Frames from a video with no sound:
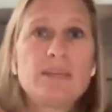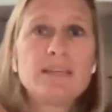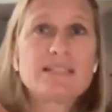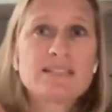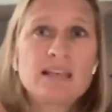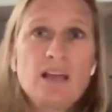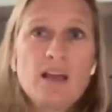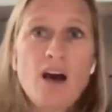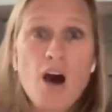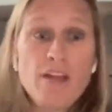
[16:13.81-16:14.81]
is
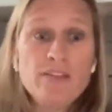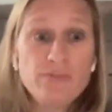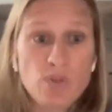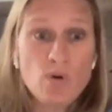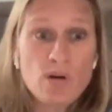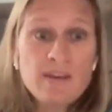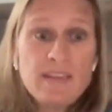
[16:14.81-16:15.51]
on the floor.